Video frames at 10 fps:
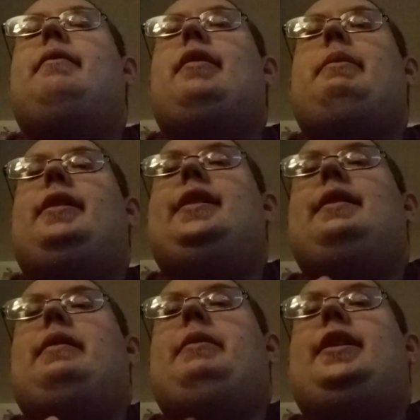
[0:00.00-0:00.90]
Well, I
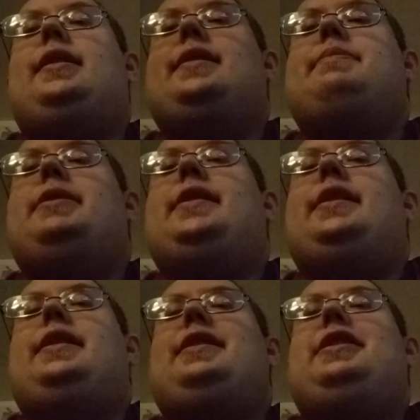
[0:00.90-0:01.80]
mean it does, but
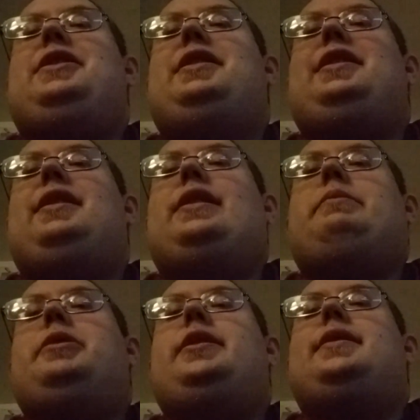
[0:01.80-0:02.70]
you have
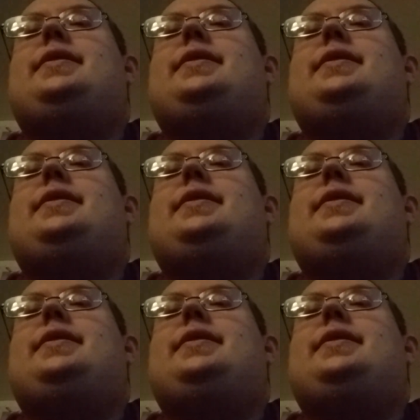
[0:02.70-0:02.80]
to boot it in